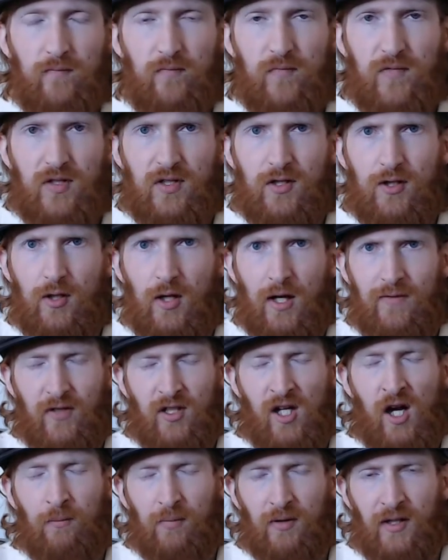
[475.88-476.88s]
to have a
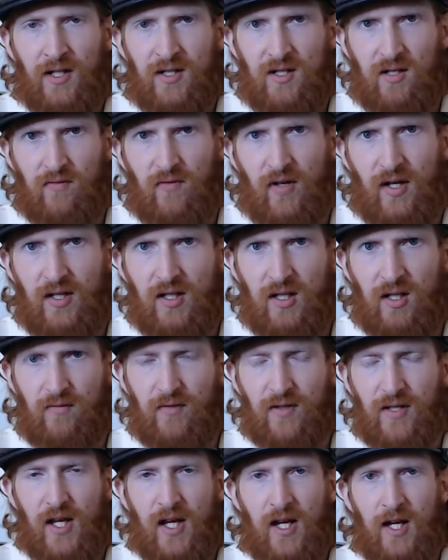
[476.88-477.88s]
comprehensive idea of the
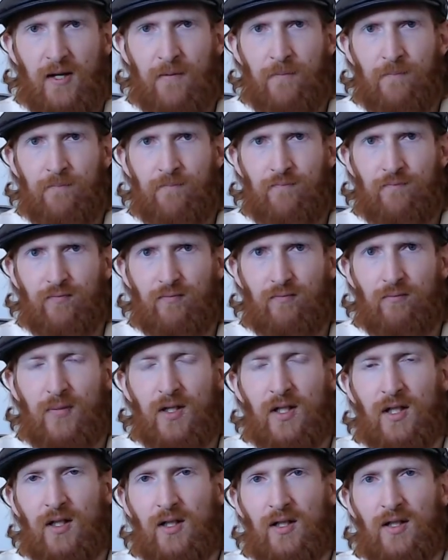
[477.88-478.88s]
game
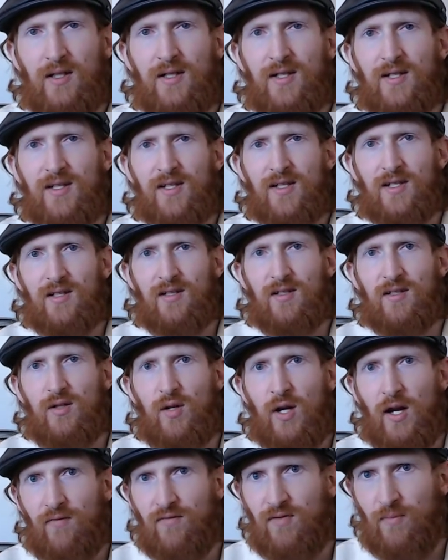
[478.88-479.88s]
because you
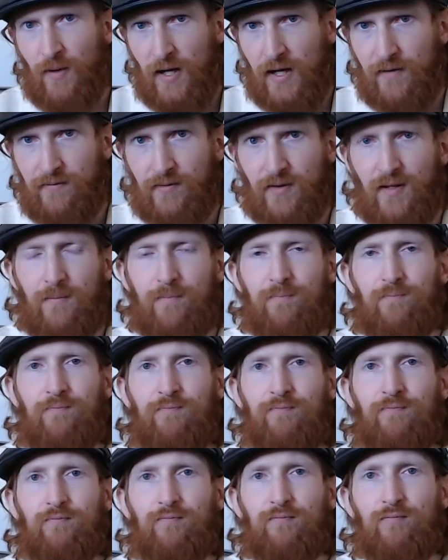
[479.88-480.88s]
have to pay for them.
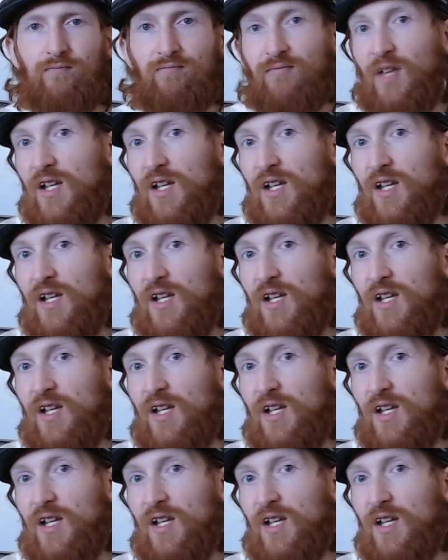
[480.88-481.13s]
That's